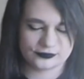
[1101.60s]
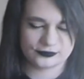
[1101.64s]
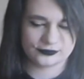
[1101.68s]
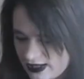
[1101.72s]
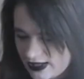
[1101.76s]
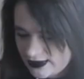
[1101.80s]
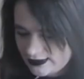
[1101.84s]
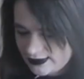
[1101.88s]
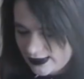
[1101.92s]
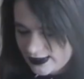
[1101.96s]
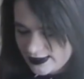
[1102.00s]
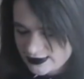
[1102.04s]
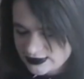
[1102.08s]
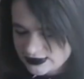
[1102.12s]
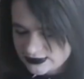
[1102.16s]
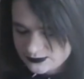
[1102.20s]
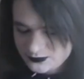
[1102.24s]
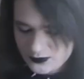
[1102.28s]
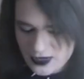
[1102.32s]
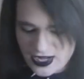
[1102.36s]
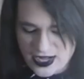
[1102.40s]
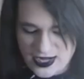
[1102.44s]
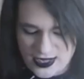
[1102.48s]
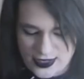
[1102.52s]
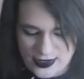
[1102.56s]
My
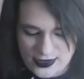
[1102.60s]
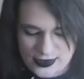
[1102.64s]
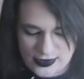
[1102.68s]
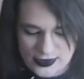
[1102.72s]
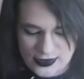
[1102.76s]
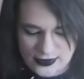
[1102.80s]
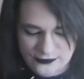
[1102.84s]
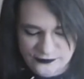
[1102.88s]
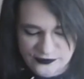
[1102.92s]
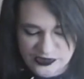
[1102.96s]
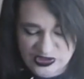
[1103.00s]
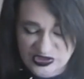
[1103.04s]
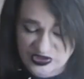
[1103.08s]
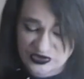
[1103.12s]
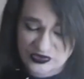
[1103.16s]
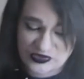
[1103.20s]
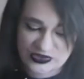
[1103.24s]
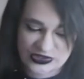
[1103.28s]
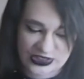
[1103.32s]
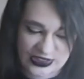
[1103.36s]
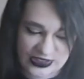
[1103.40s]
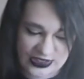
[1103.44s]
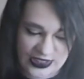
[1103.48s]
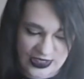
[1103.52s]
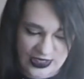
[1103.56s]
last pair of
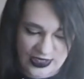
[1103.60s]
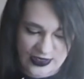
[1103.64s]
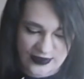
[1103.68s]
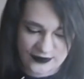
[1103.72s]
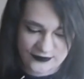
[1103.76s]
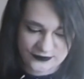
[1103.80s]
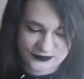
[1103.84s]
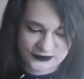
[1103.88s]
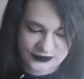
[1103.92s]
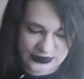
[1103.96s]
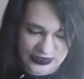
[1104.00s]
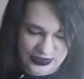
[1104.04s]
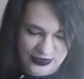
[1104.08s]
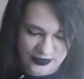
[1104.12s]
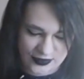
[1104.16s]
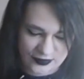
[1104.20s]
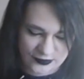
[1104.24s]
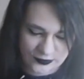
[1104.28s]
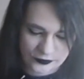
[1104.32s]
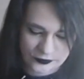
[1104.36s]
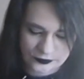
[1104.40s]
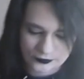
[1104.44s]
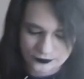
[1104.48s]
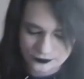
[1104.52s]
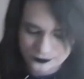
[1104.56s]
shoes that I have
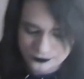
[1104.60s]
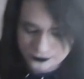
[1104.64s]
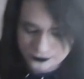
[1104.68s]
now